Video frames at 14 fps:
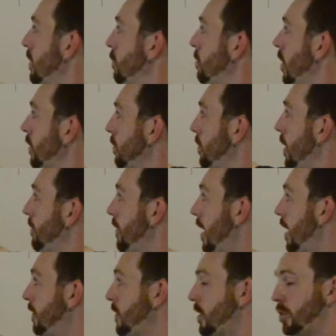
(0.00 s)
to multiply
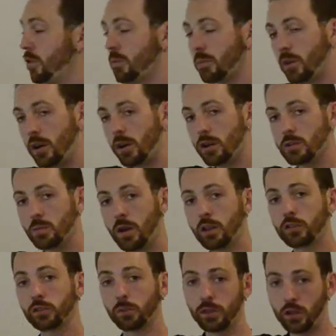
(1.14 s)
5 in the numerator as
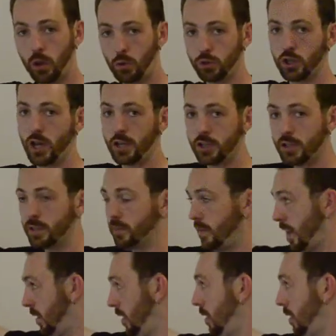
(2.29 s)
well so we don't change its value.